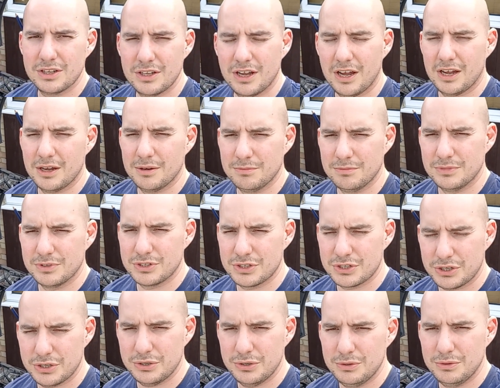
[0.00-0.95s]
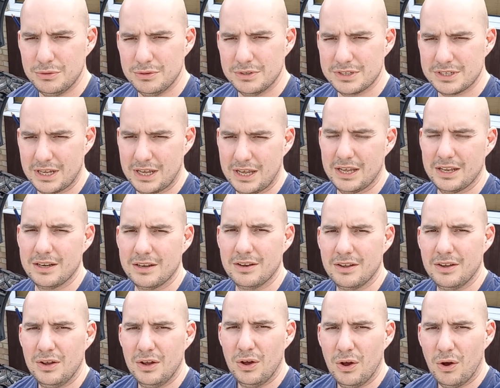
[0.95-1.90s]
210
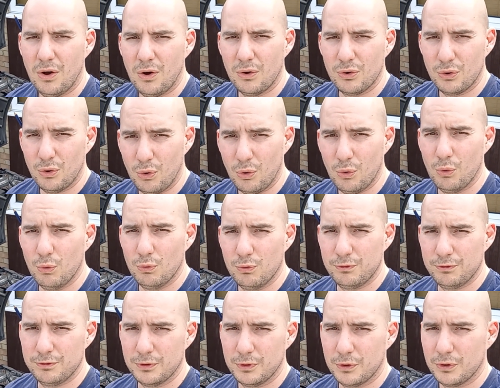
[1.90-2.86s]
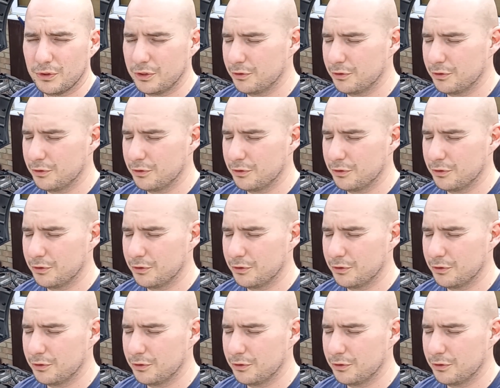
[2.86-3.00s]
on all 4.